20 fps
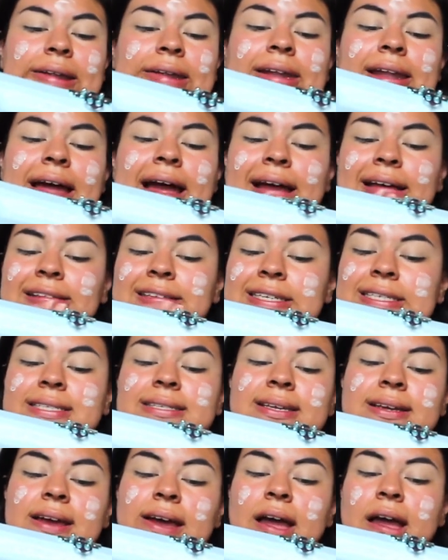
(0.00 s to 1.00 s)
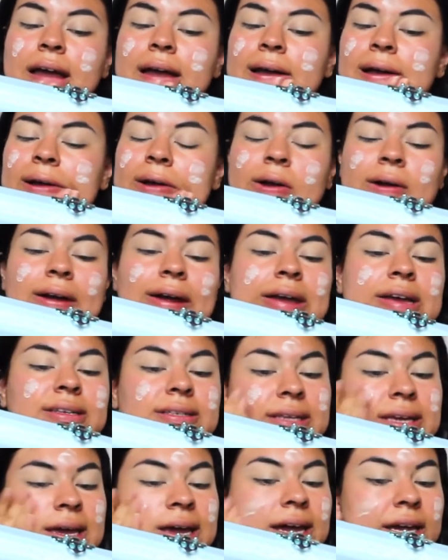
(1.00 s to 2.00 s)
less
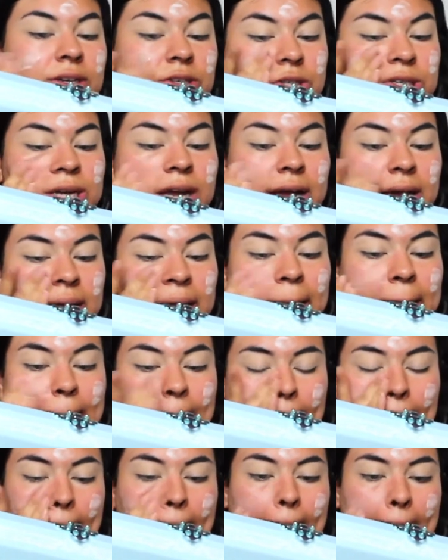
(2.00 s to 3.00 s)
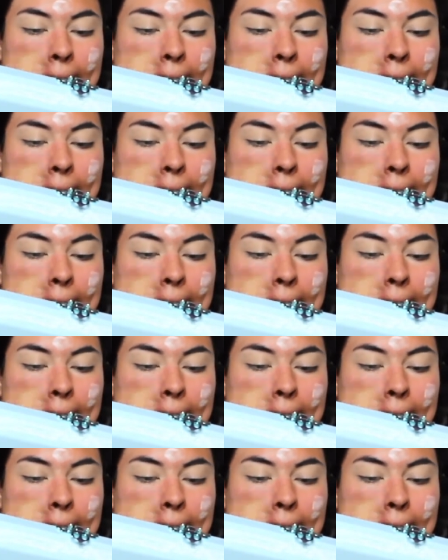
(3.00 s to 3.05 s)
crazy and shiny